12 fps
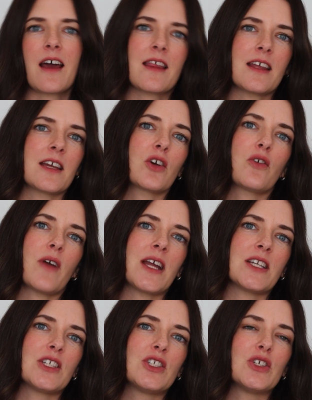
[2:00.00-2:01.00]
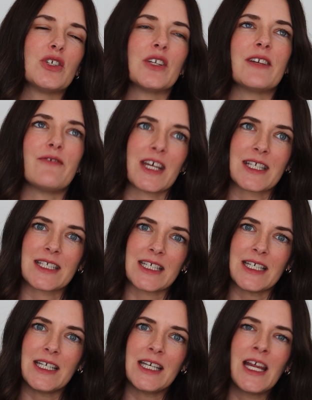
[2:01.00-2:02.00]
I think are great to invest
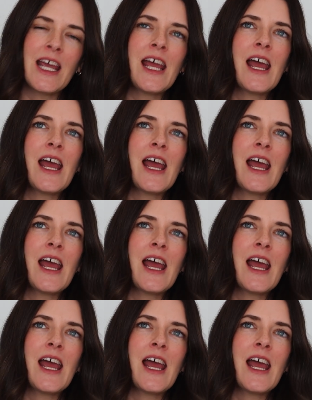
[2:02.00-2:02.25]
in,